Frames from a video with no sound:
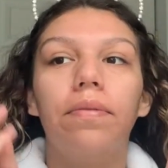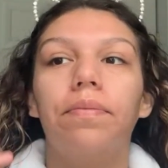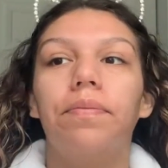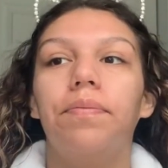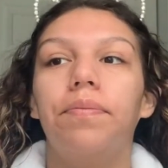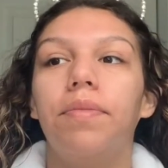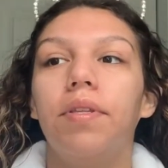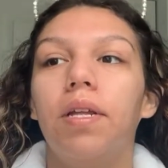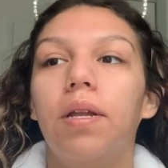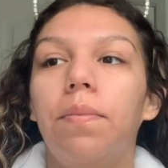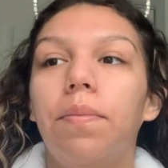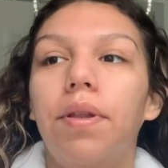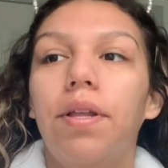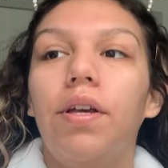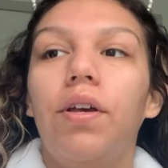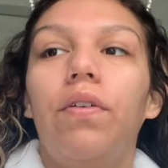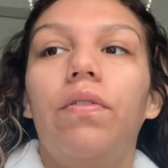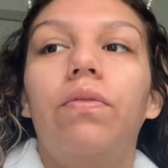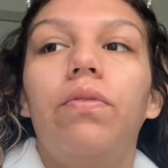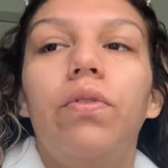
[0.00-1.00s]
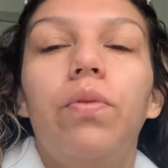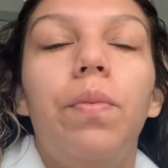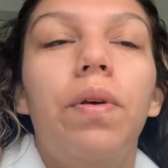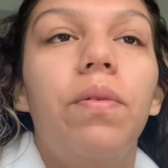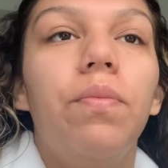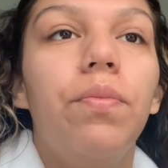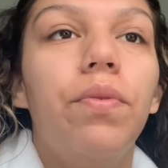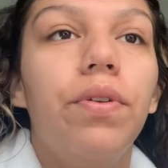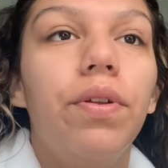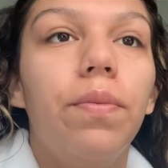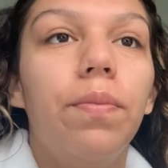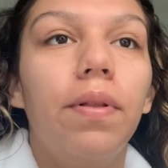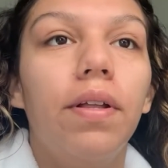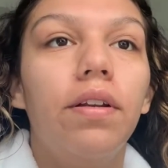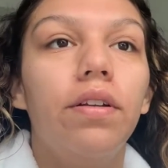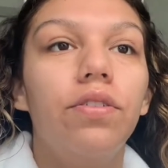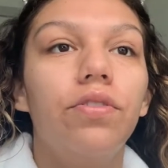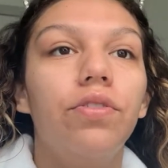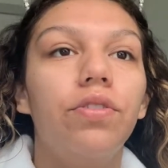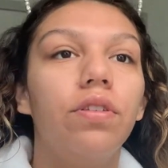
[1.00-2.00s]
And then I'm gonna go with my beauty
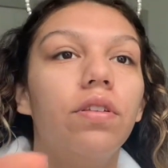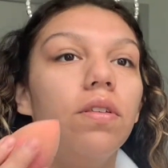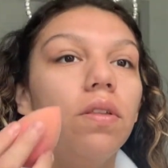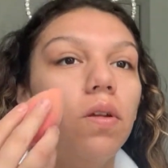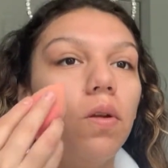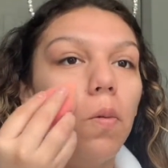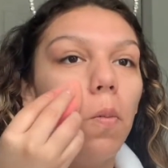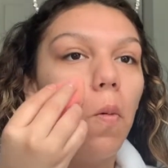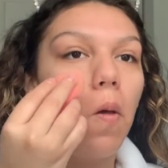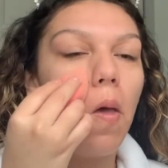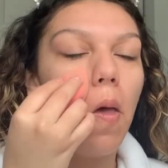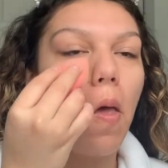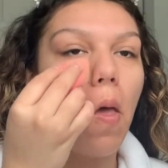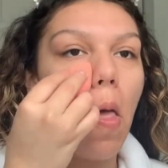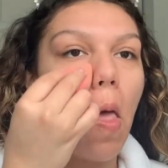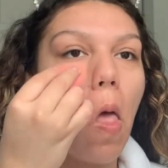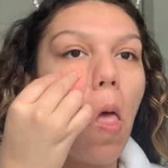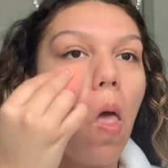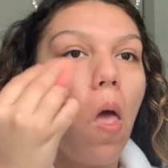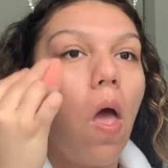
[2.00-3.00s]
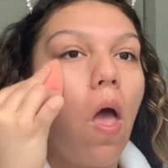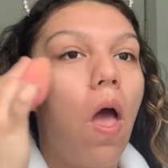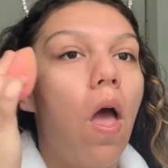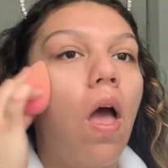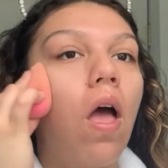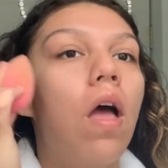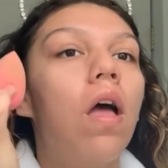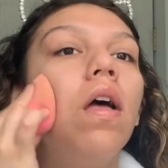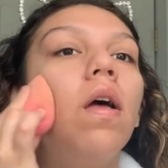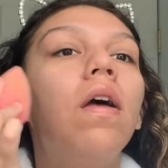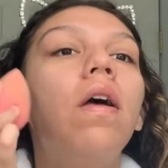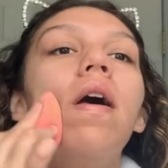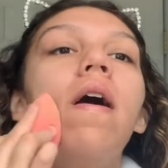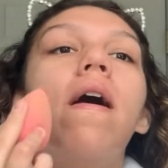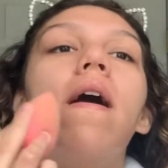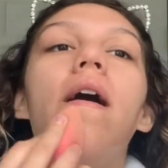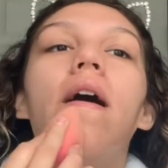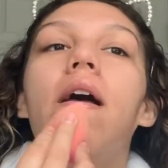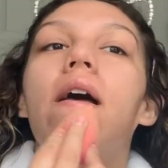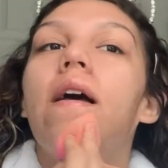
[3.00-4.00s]
blender just a little bit
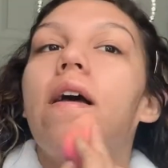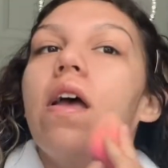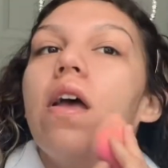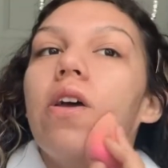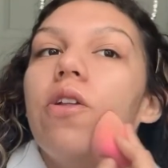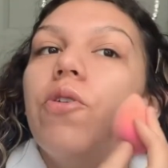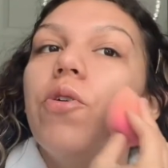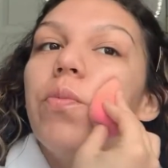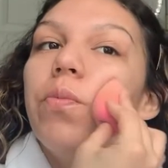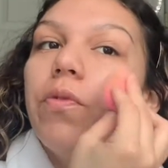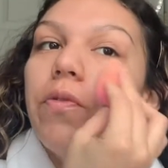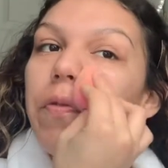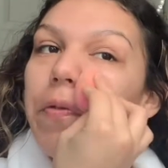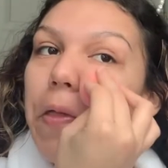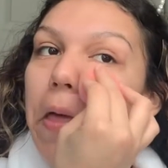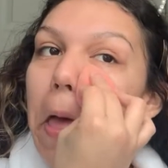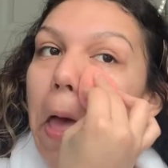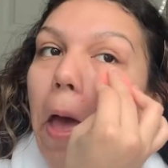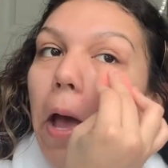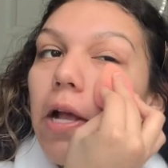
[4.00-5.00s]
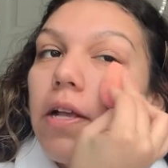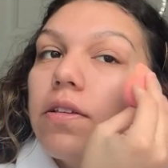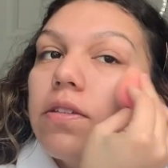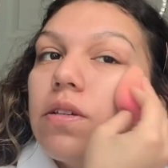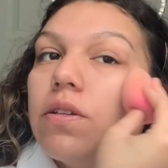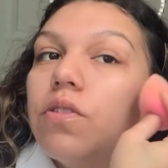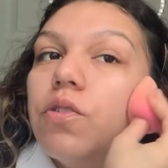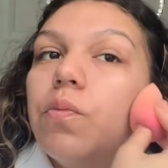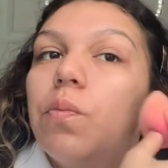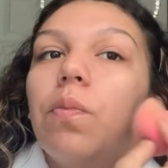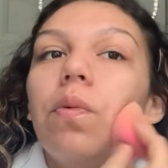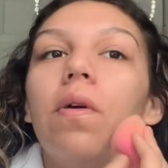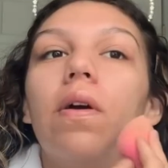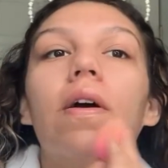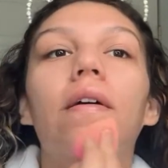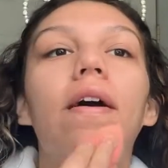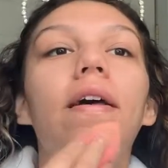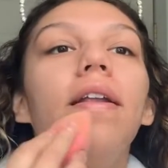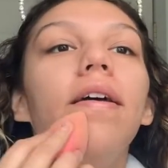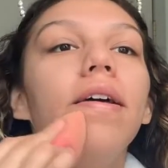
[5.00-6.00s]
and remove the excess
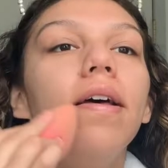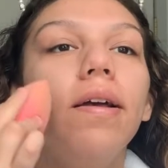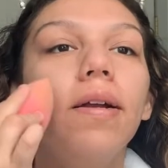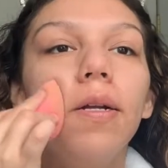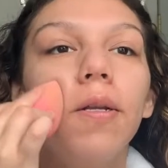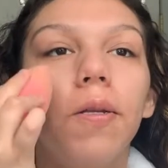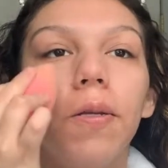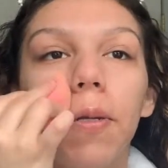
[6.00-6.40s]
product.